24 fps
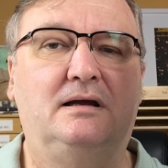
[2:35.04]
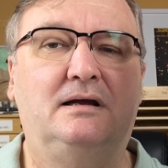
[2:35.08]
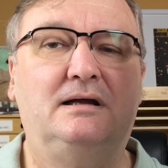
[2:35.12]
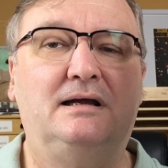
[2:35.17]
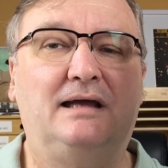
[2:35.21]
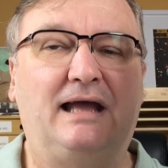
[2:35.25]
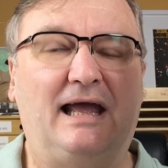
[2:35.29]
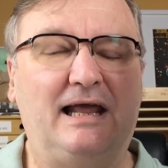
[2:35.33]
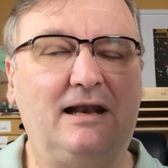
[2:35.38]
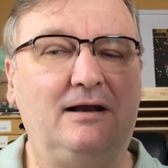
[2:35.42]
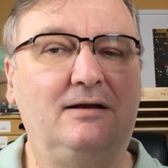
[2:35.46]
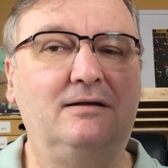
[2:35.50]

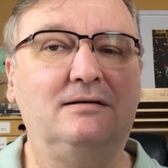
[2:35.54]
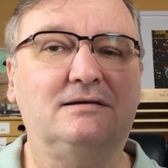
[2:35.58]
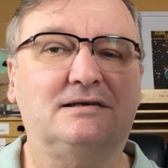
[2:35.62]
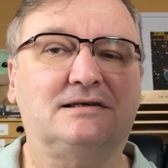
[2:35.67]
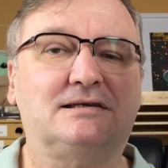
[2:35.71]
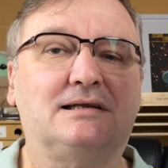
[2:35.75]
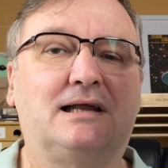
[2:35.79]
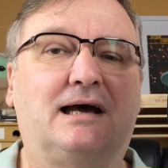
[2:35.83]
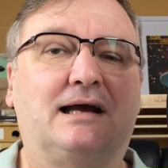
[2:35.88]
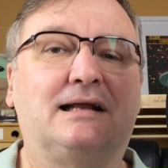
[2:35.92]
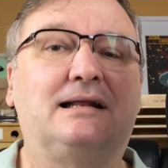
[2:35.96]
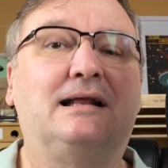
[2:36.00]
It
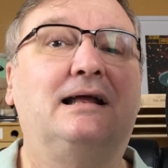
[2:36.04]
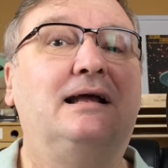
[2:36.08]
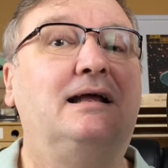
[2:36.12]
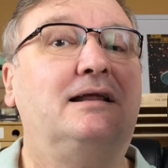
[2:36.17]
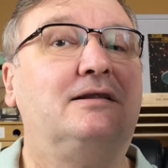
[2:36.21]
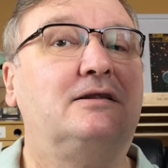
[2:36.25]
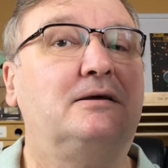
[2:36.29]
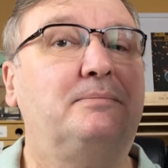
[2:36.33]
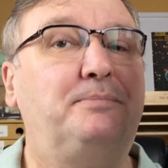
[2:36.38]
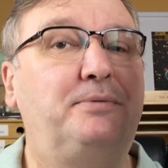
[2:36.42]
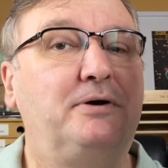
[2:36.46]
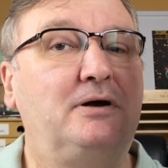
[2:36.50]
looks like
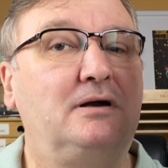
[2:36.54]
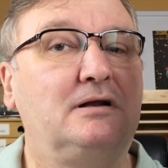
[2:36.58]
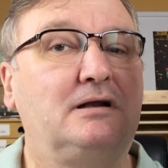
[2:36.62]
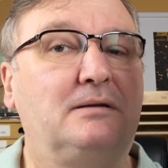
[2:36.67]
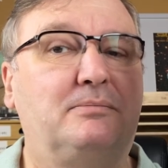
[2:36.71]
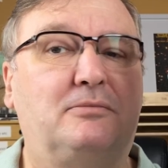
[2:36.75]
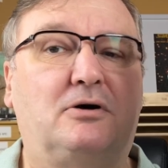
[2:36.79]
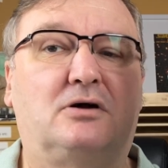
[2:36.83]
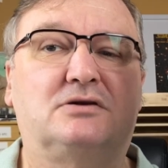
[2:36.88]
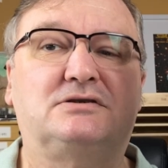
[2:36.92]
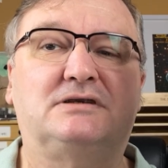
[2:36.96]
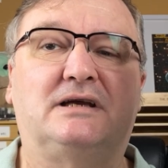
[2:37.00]
the
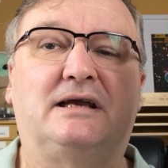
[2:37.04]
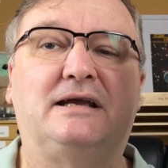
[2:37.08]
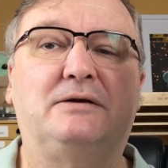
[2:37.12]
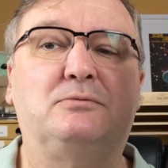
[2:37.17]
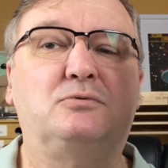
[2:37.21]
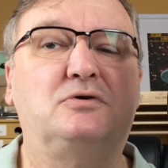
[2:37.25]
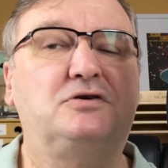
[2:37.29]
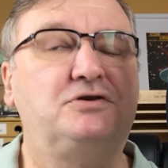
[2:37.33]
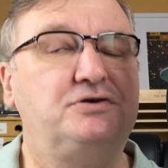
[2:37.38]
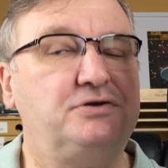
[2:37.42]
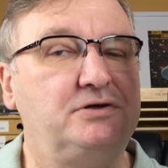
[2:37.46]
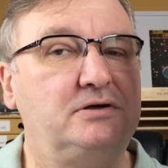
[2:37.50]
bergamot, it
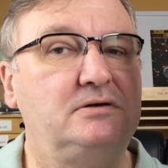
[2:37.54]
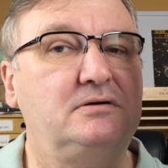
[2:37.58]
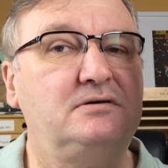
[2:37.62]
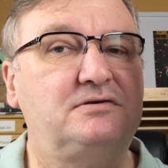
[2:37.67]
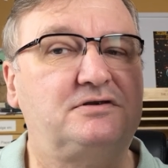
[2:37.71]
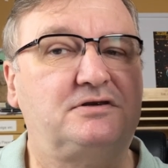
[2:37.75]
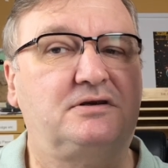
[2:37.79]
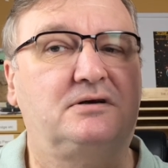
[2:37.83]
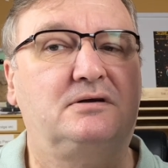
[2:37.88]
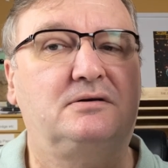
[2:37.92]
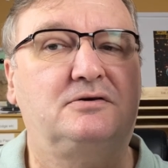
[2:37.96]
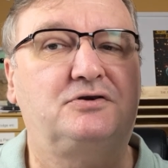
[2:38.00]
was
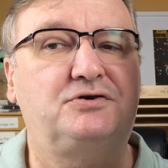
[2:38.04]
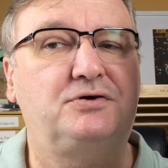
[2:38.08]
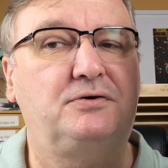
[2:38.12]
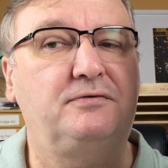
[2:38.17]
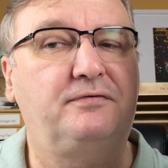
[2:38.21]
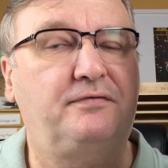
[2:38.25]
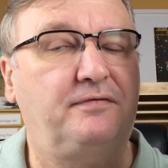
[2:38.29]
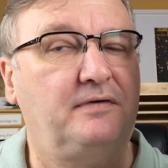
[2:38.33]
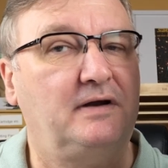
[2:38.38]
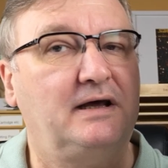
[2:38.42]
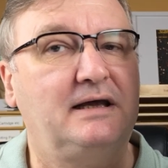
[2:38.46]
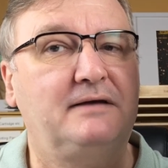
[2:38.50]
used to
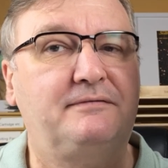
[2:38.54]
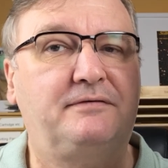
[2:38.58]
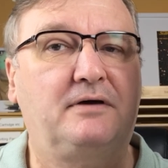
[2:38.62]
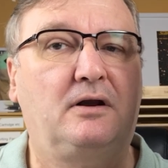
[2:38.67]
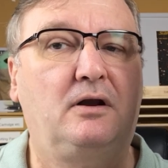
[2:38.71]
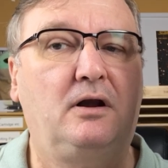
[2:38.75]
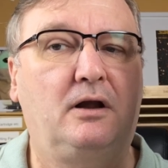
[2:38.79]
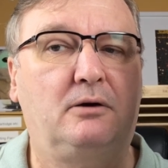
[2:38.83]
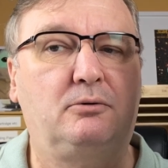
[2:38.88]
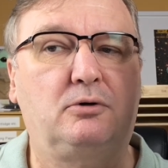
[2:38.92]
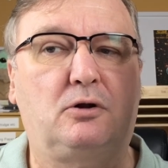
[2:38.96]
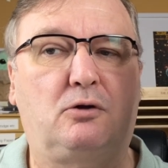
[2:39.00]
flavour
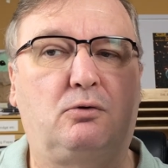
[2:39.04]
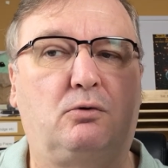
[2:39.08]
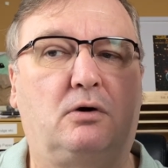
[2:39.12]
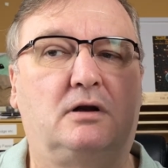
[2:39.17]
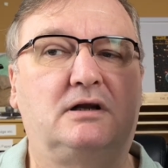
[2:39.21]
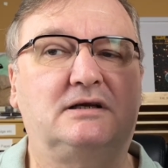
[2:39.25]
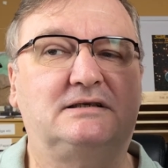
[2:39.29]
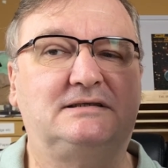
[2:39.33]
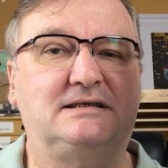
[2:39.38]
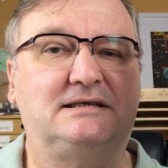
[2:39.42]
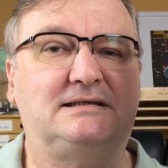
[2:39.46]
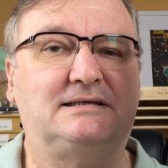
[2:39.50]
lower
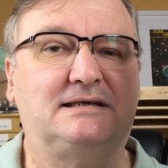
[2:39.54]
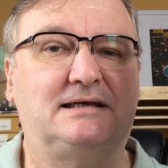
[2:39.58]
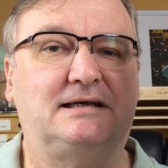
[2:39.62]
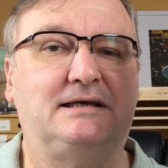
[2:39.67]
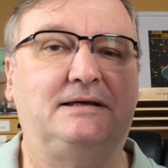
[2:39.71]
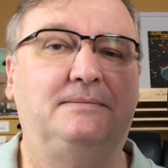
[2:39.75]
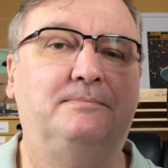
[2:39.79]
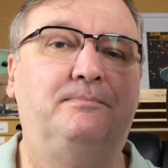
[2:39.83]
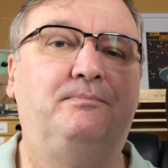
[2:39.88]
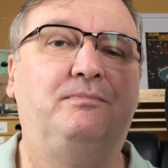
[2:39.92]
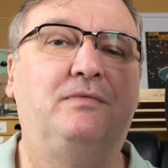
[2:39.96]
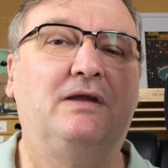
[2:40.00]
quality
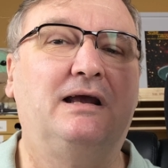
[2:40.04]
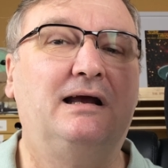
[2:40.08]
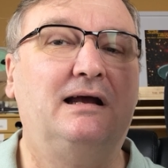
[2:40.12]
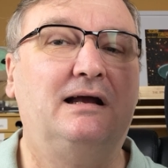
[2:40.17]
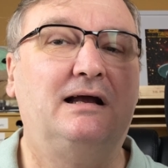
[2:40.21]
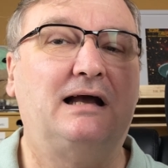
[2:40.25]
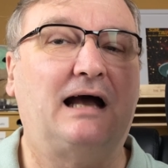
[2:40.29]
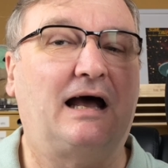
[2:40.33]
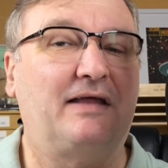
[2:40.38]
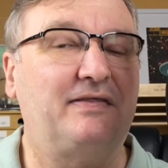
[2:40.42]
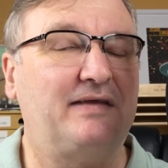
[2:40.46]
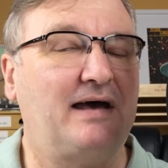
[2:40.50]
tea,
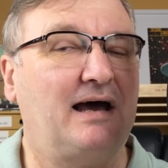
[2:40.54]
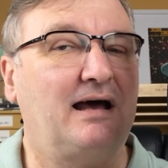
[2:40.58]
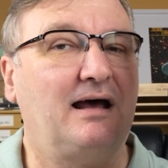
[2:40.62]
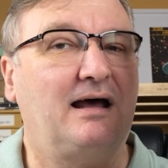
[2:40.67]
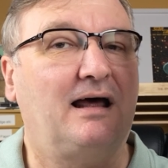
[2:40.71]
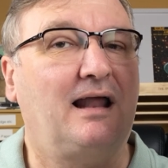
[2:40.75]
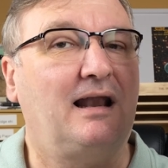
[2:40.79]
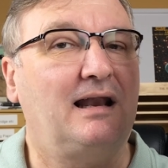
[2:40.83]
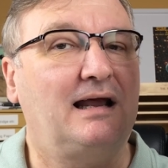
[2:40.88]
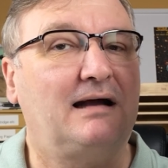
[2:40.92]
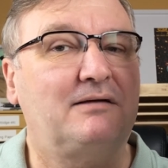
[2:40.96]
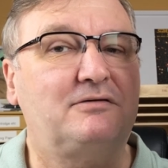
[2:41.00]
and that
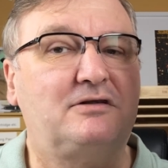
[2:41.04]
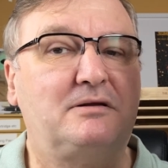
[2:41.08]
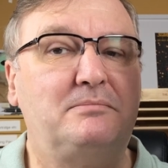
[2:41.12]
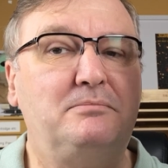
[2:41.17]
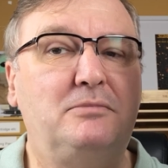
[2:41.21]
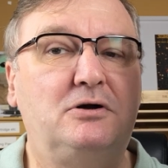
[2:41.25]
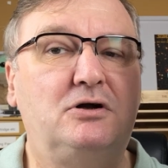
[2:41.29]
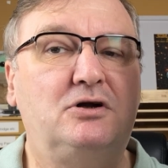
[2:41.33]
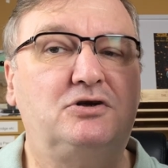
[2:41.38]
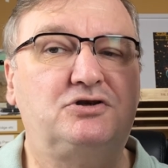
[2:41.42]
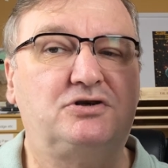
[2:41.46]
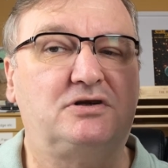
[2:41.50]
allowed the
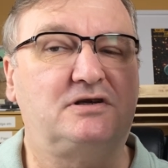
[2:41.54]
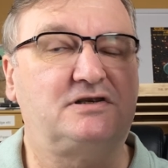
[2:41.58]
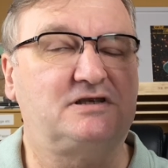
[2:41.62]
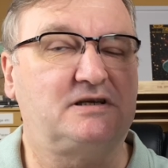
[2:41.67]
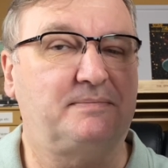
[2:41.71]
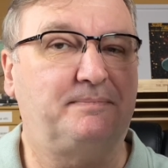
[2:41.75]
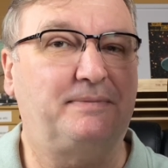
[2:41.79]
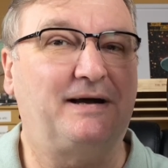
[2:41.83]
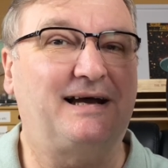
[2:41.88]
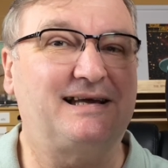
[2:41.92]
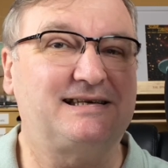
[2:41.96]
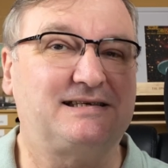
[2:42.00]
merchants to
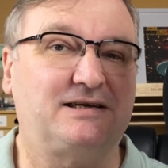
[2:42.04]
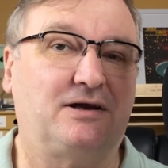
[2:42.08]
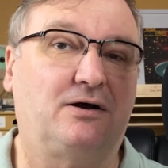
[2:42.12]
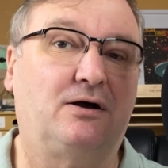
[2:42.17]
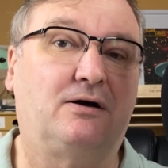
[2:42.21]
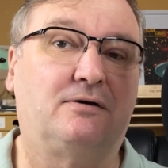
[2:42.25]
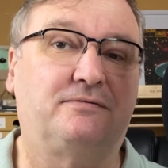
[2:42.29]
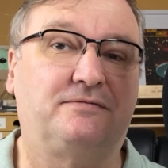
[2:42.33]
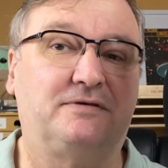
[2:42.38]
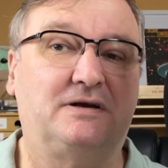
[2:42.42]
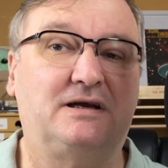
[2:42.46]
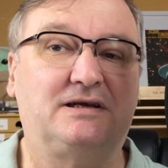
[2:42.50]
pass it
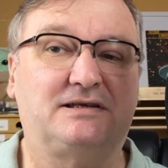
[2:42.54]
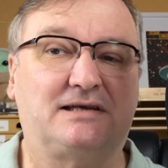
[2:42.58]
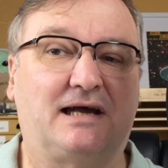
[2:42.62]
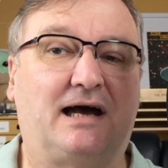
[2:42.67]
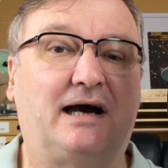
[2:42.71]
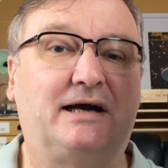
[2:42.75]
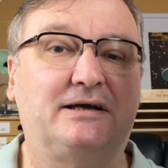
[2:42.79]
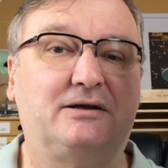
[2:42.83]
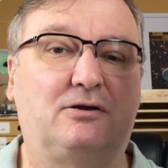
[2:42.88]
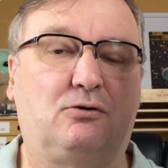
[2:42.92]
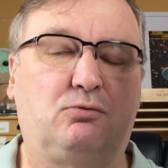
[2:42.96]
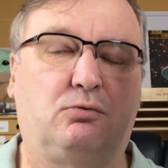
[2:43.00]
off as
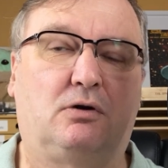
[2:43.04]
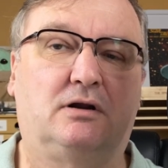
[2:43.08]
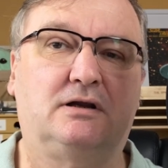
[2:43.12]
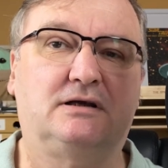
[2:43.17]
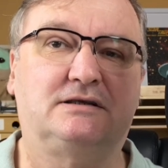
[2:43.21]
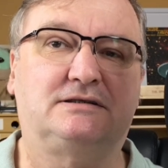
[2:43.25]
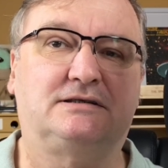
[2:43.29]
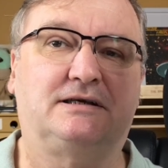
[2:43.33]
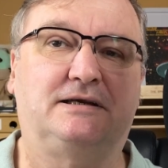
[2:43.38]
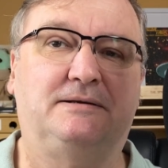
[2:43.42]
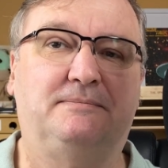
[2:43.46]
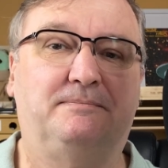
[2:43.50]
higher
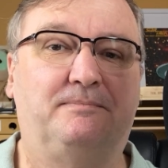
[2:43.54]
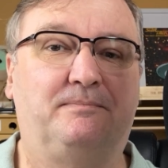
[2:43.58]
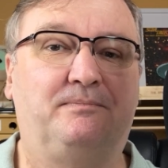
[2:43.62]
quality.